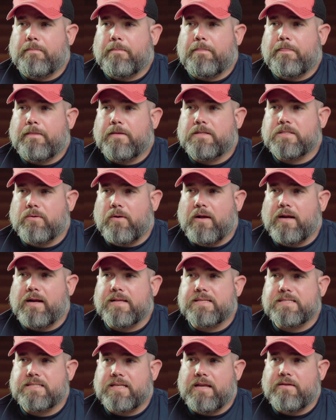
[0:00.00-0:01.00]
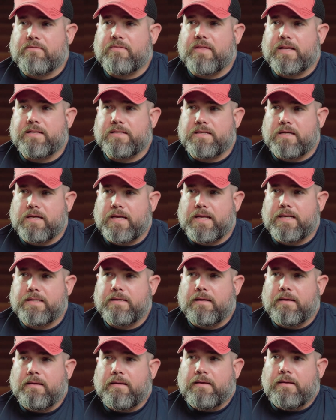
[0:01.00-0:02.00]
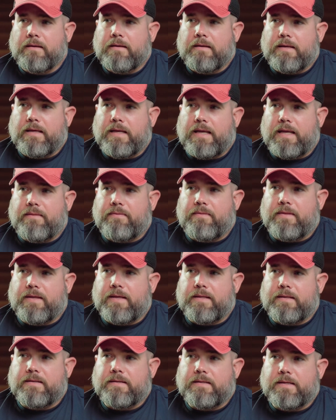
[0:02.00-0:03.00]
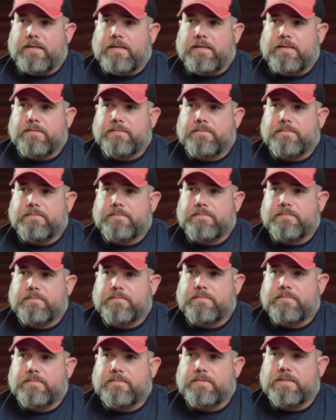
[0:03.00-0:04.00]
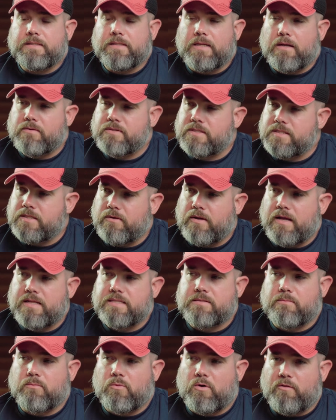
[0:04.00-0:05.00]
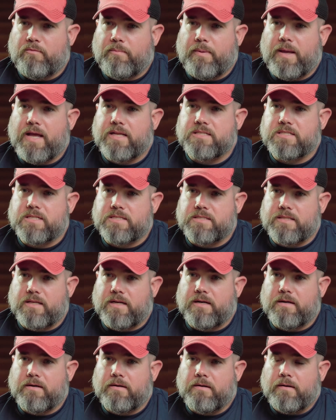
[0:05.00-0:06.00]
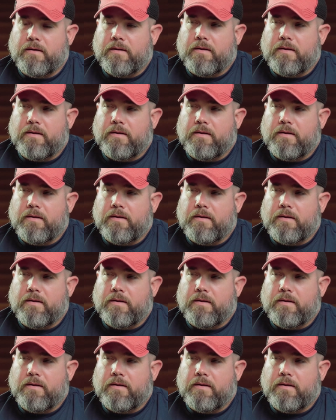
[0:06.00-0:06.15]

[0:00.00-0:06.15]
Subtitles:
So I got saved that night, and then, you know, still had some rough patches there.